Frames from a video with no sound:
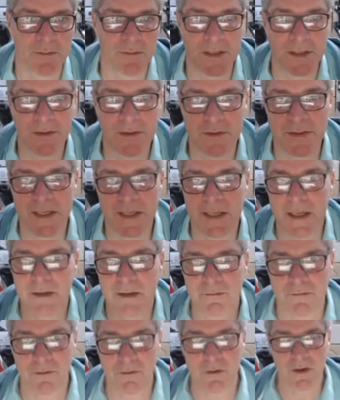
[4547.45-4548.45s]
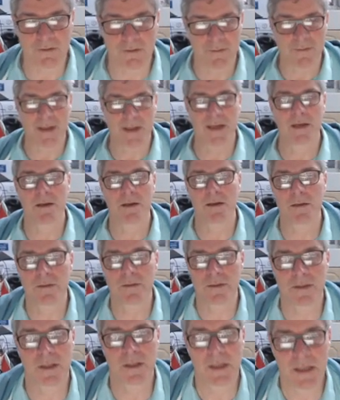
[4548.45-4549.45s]
We're using a 400
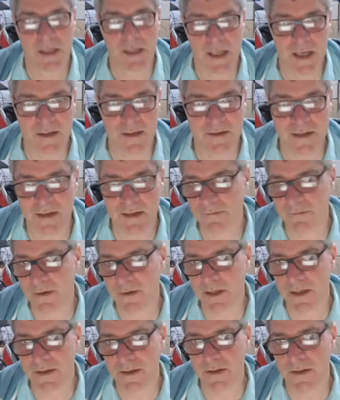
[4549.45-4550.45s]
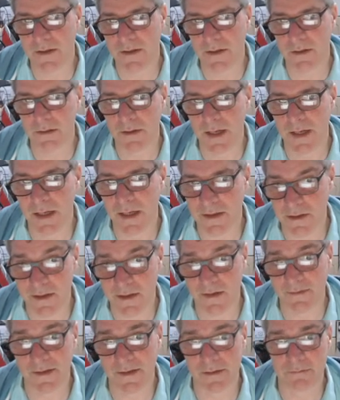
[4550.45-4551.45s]
megahertz
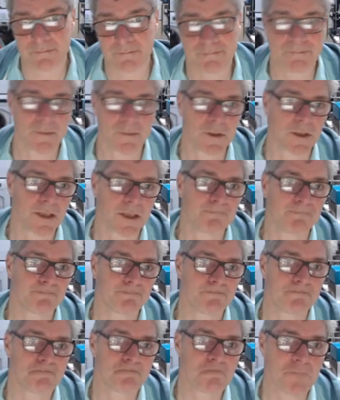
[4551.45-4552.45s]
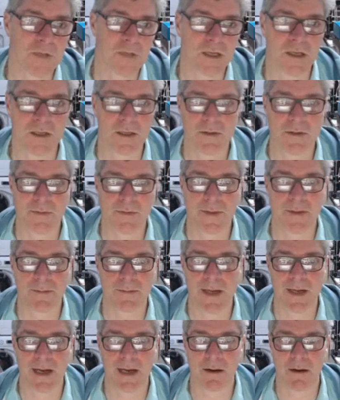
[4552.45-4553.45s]
STM32H7, right? It's going to use a bit of
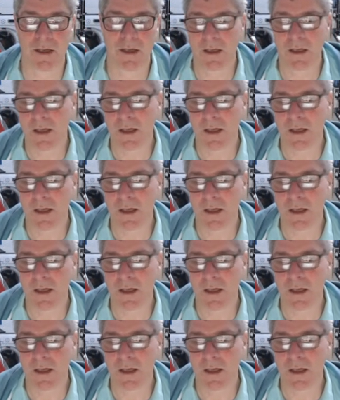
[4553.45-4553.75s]
power.